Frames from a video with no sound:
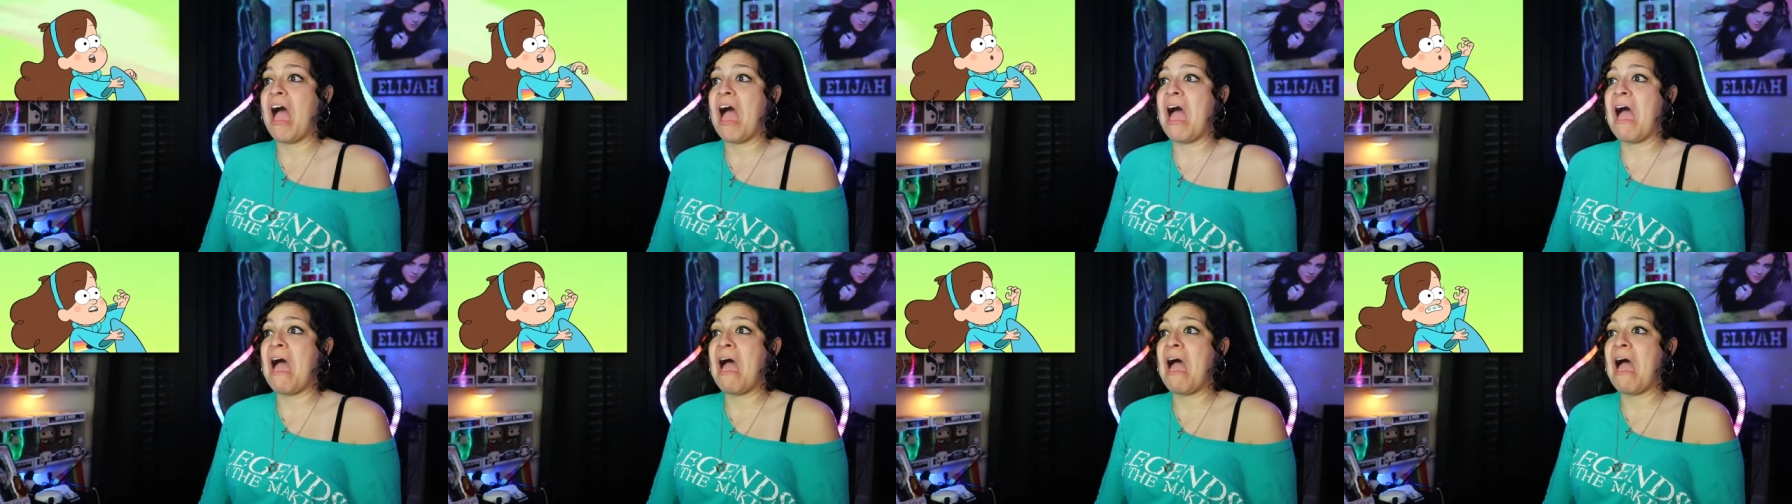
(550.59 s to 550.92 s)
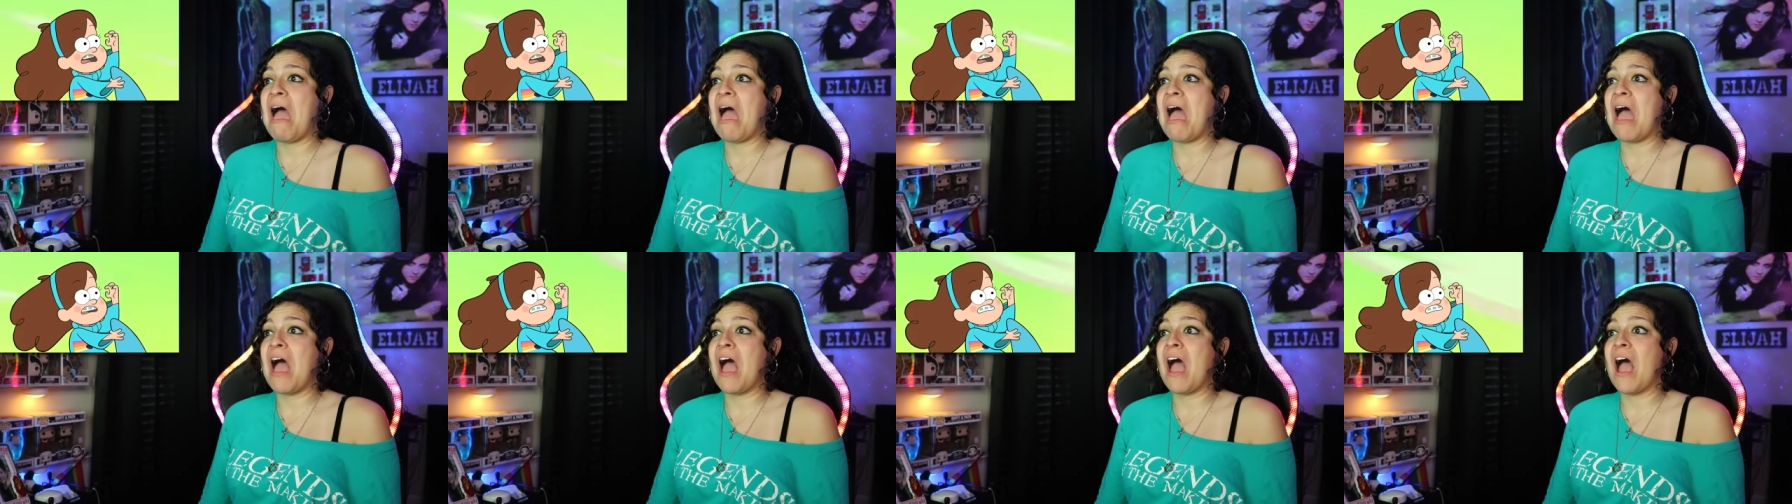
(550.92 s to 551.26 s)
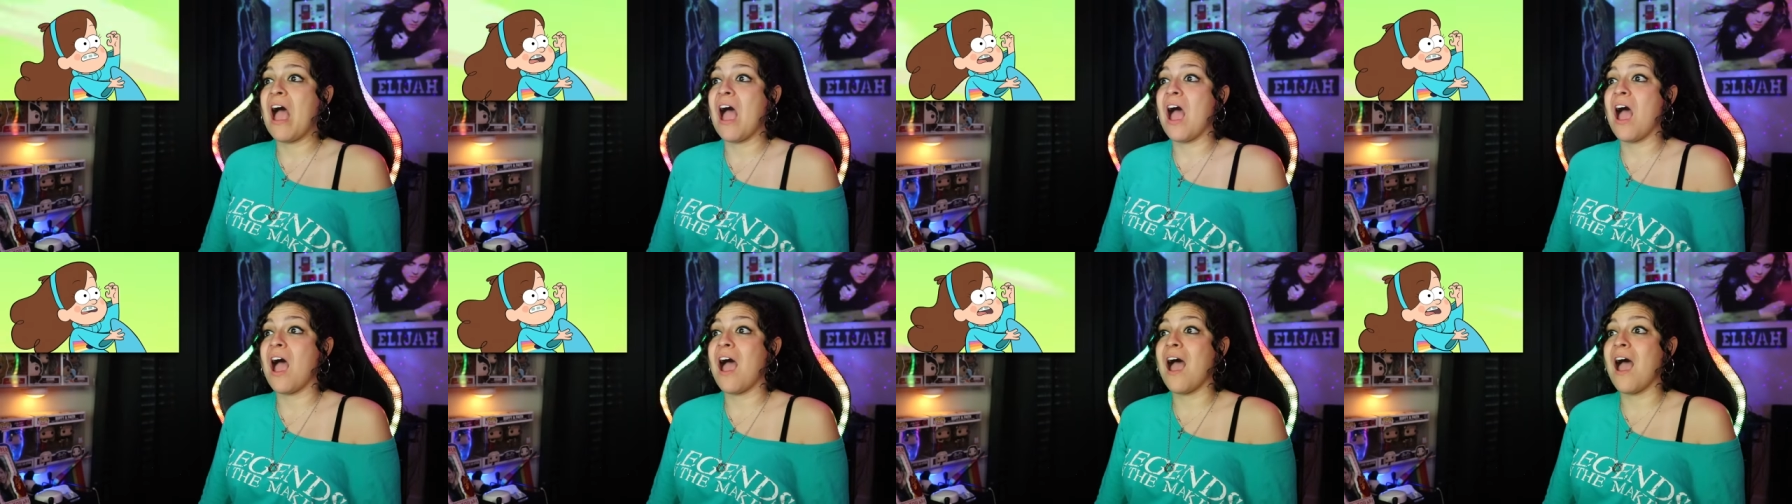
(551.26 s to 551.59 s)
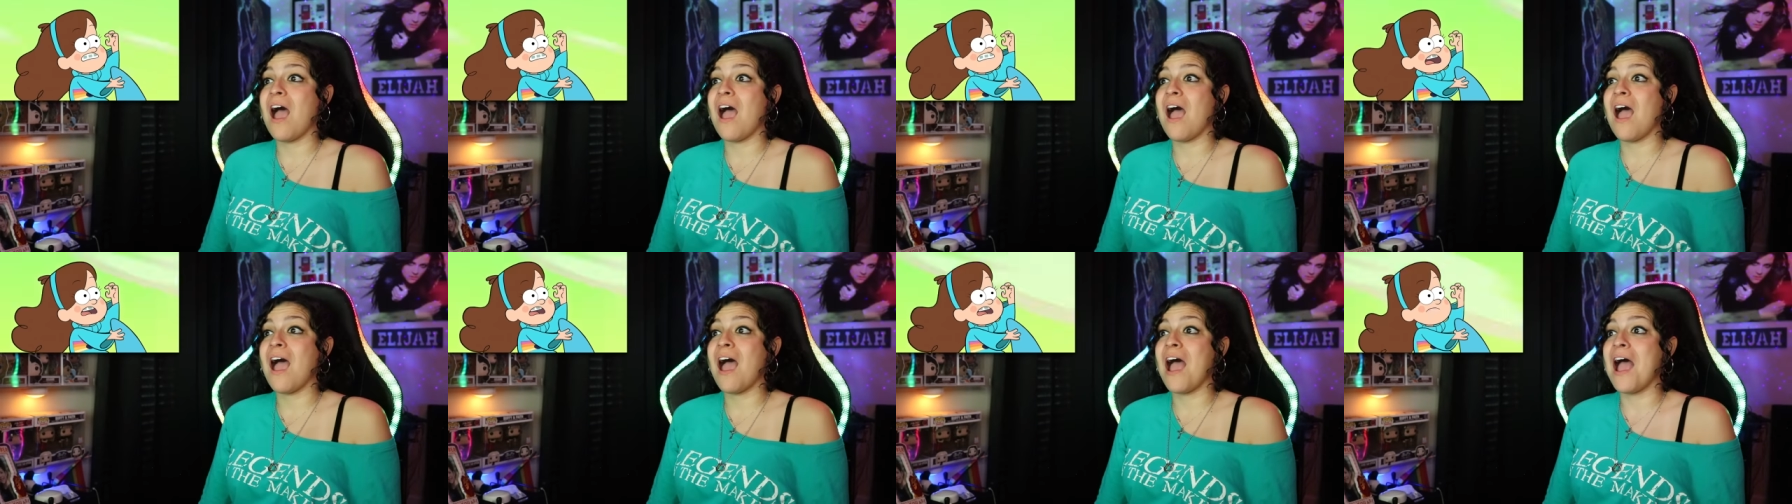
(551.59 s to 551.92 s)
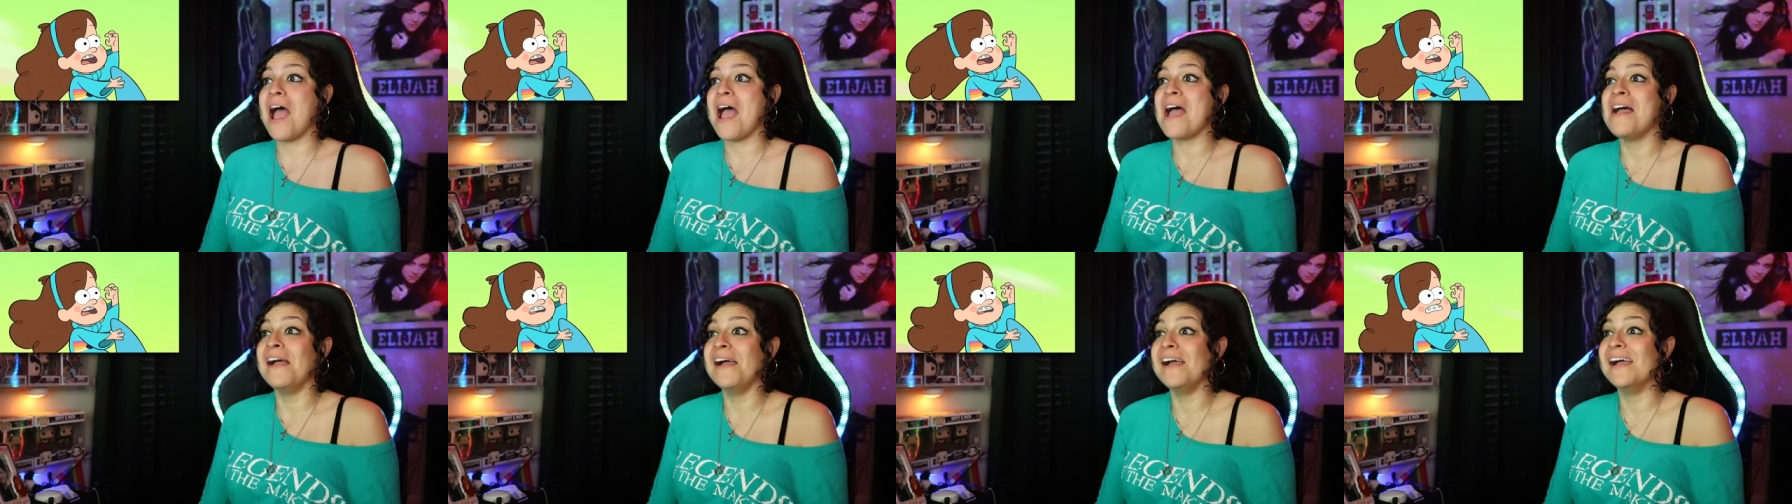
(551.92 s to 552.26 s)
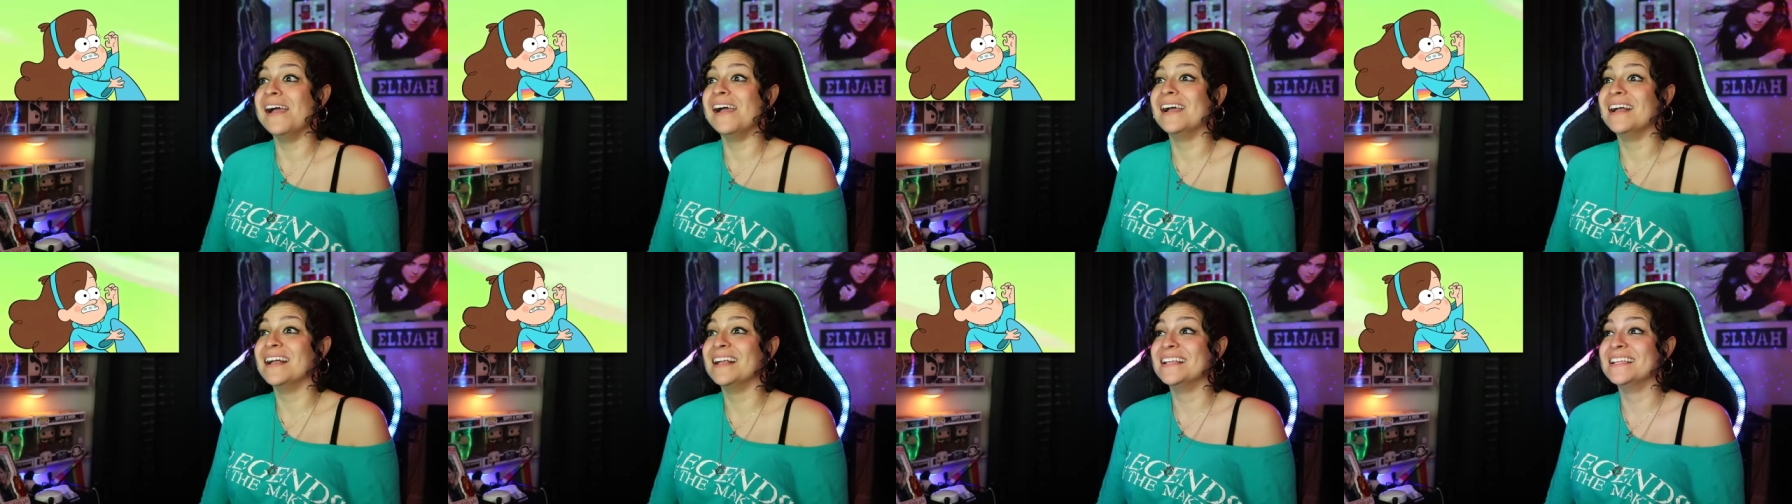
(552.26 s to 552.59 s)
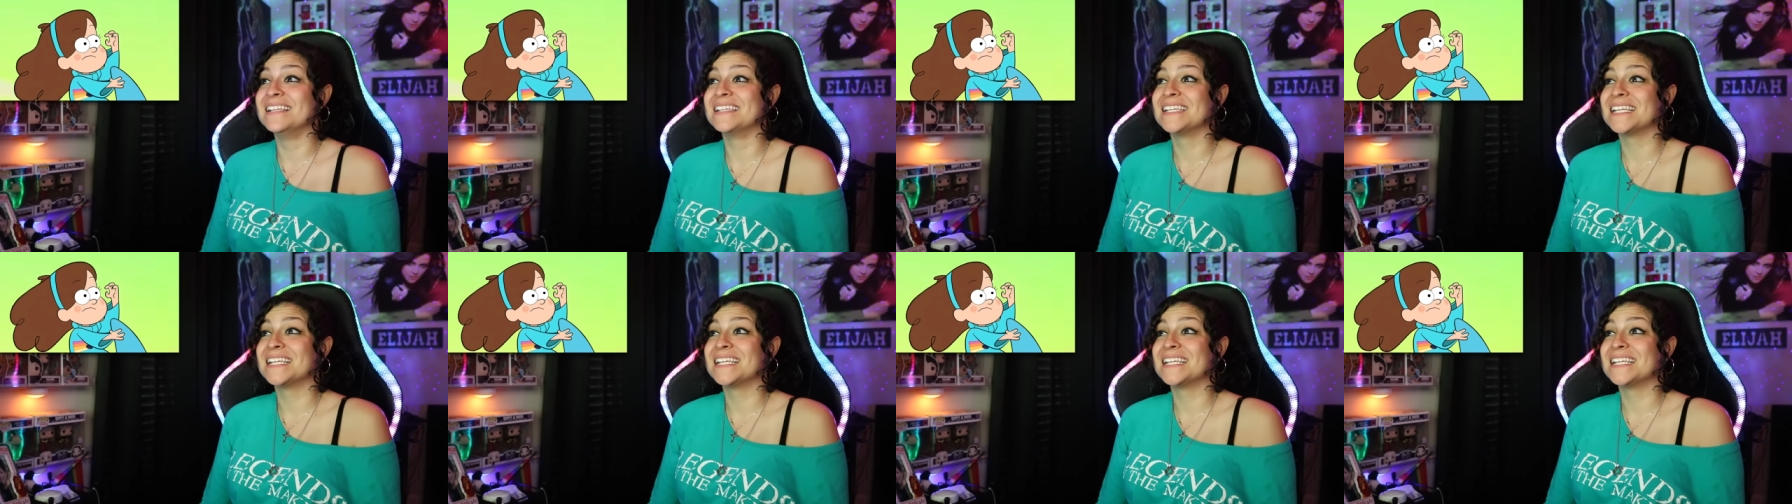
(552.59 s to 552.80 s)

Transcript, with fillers: The future is in the past.